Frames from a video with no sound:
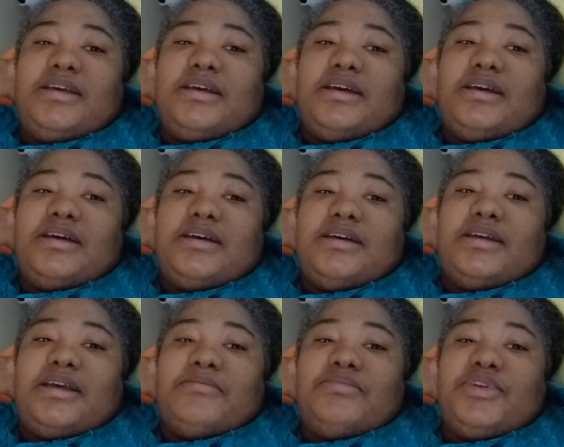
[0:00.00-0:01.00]

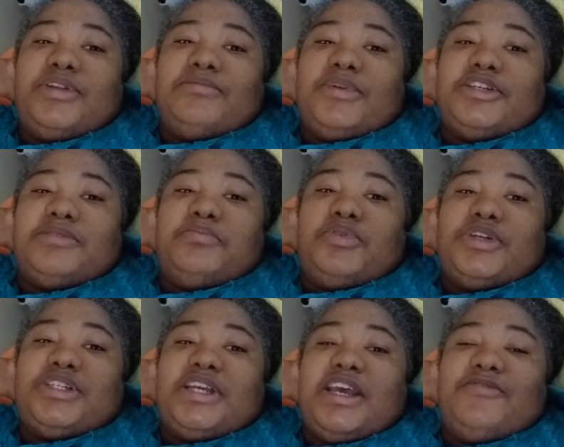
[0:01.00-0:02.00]
and pretty much
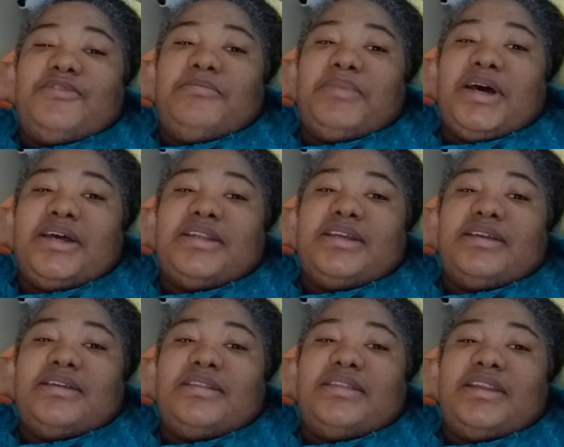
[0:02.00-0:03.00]
push
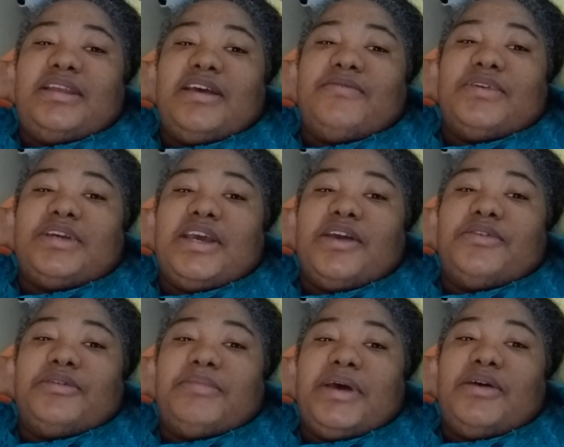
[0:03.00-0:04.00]
everybody that he ever
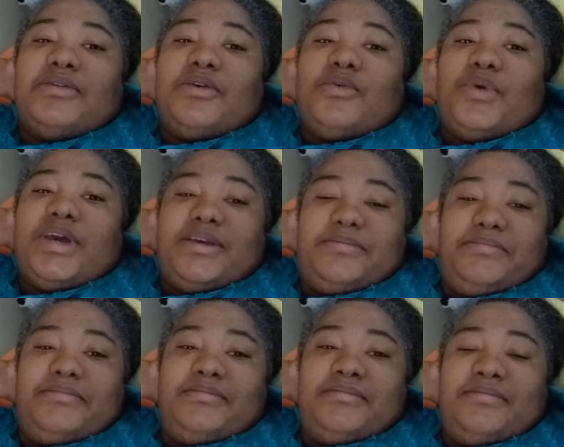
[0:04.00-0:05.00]
cared about away.
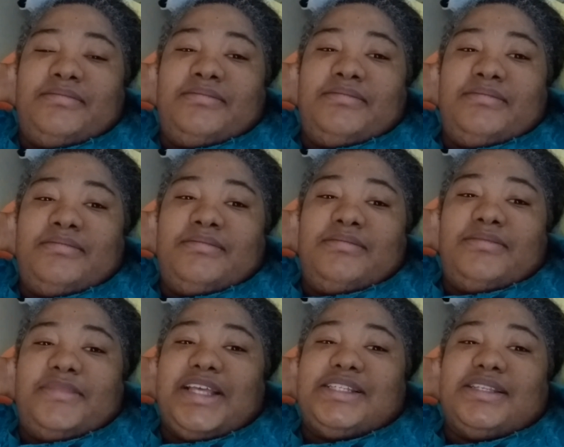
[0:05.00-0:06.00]

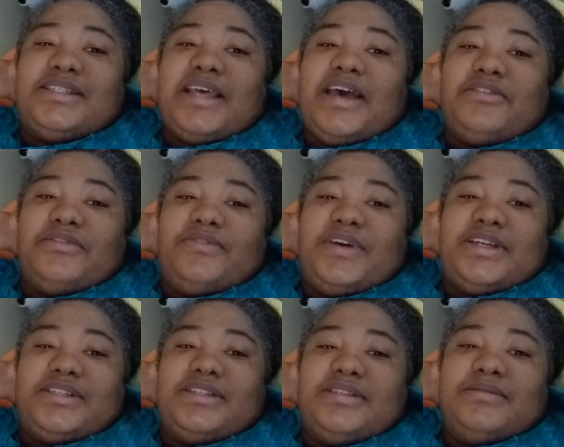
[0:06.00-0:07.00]
That's the
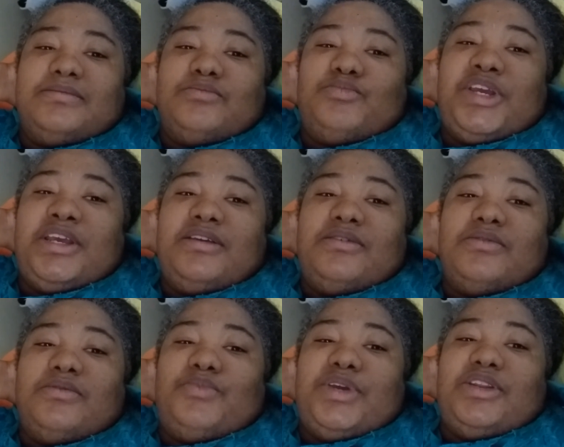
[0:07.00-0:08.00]
sacrifice. We
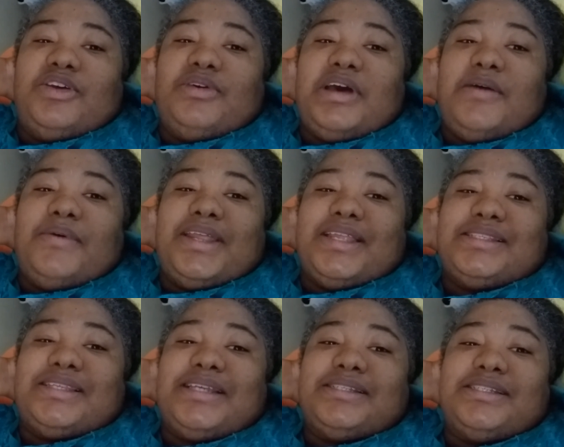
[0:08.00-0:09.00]
know how it
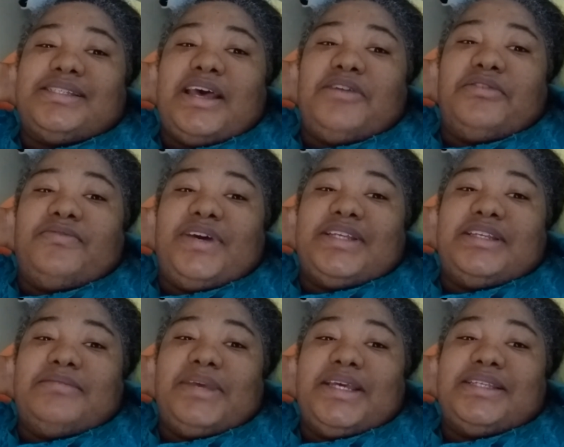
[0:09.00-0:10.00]
ends. That's the sacrifice
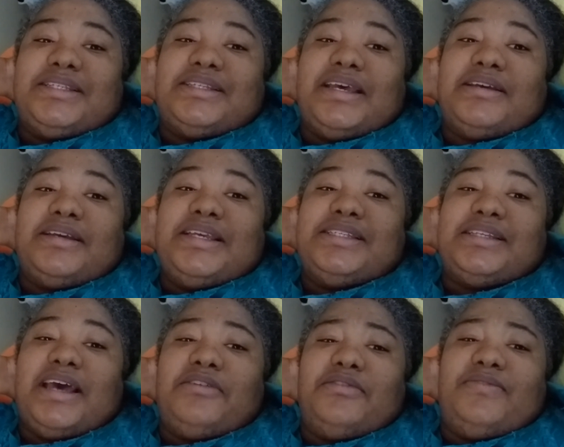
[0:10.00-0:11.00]
he makes. He
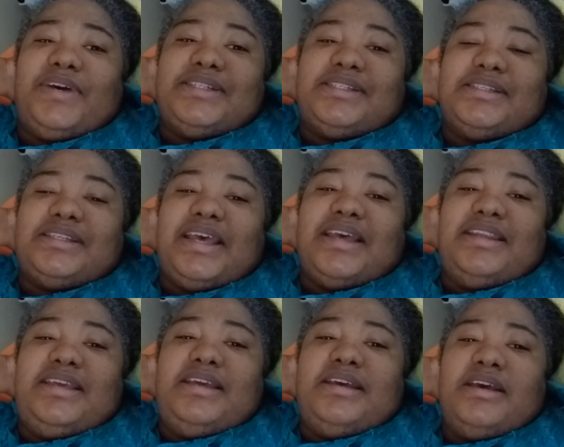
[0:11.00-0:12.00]
sacrifices
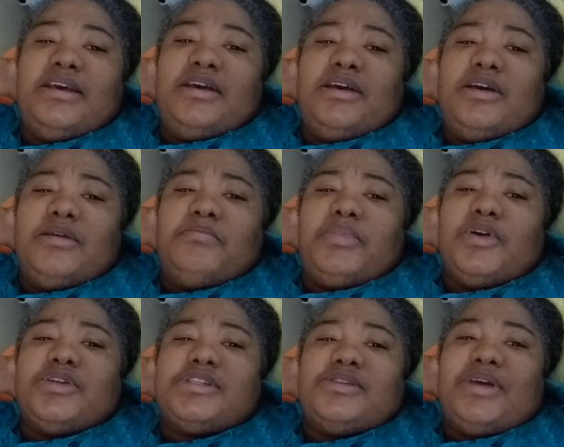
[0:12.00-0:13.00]
any
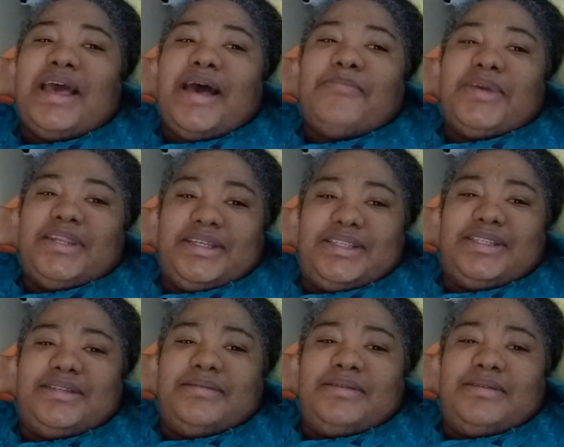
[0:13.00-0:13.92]
personal happiness